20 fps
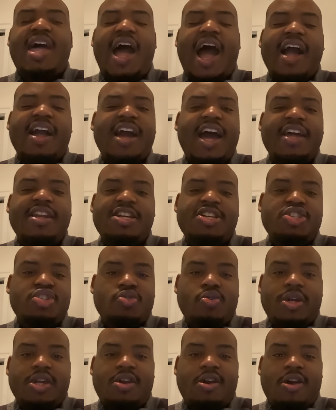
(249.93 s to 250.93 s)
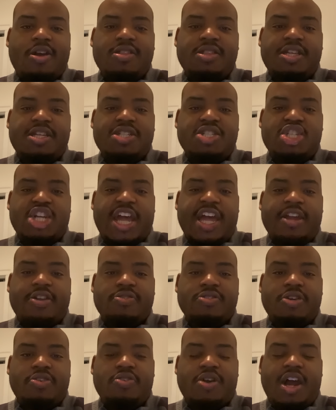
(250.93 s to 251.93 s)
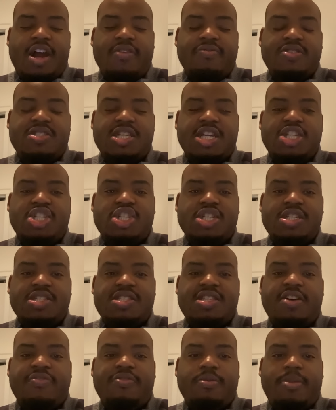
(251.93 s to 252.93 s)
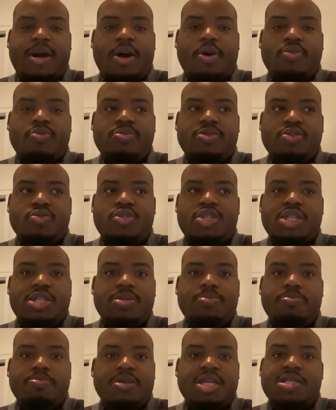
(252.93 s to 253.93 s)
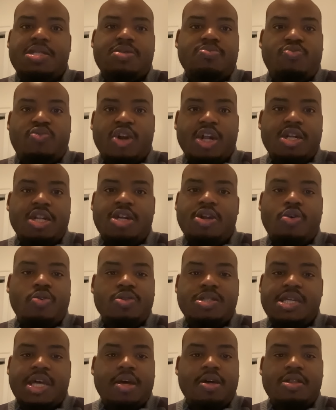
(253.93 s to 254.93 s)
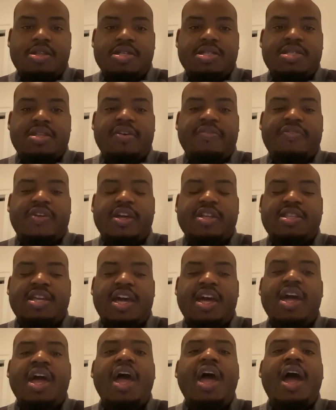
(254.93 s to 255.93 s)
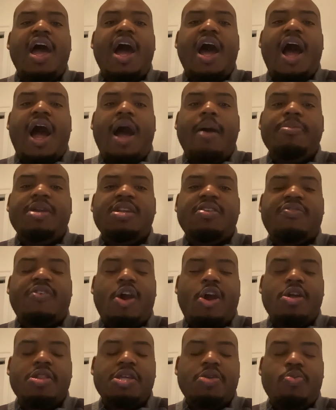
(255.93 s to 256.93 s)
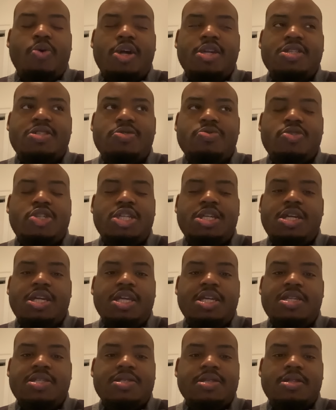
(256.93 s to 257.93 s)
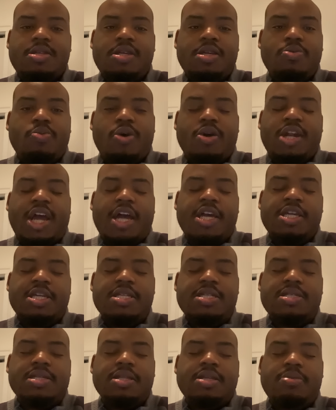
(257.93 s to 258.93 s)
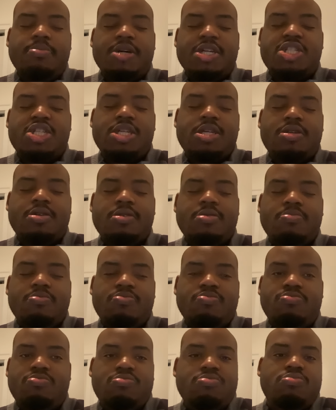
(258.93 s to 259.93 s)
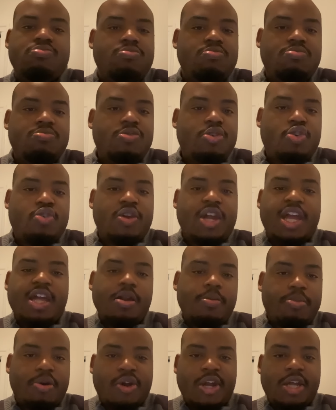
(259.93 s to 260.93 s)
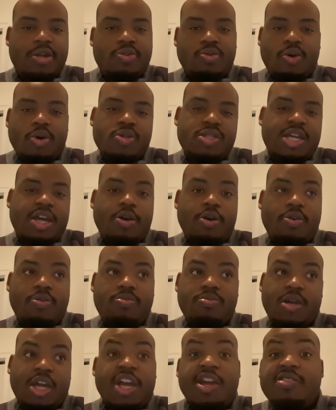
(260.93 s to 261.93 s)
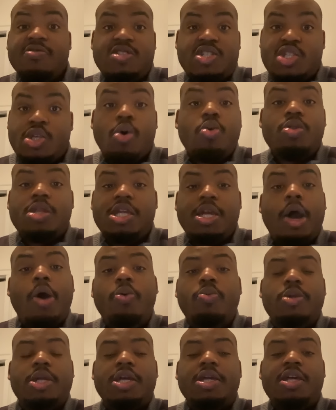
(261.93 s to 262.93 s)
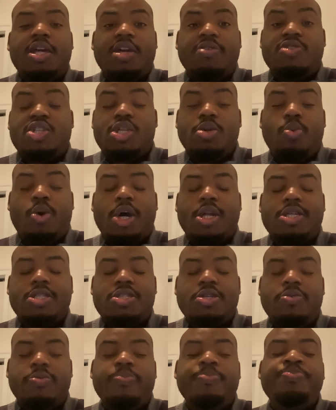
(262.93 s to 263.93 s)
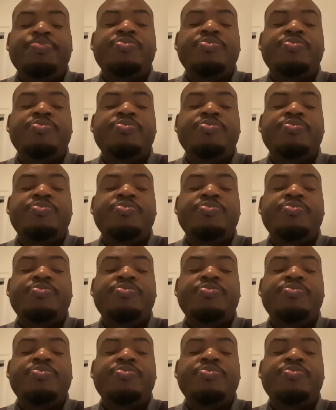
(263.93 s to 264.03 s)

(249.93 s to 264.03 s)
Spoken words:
I kind of enjoy Carly and Jagger little conversation and stuff about do she miss running the hotel and stuff like that. I mean, if Carly wanted to, she could easily, well, not easily, but she could create a brand new hotel and solely own it if she wanted to.